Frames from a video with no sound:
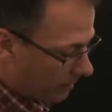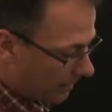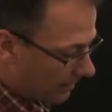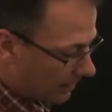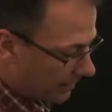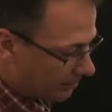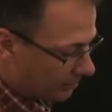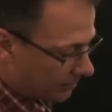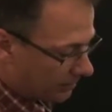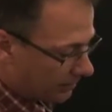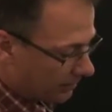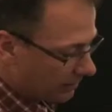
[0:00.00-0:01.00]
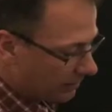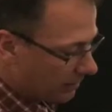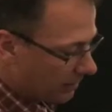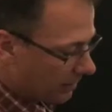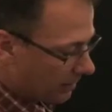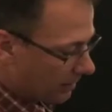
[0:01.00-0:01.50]
guidelines and
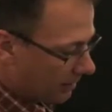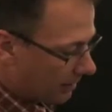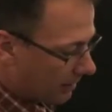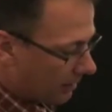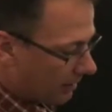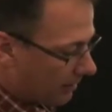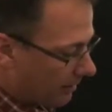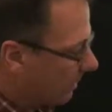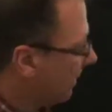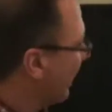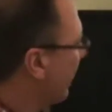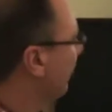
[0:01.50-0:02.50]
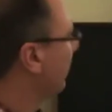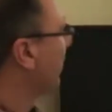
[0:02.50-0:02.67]
that have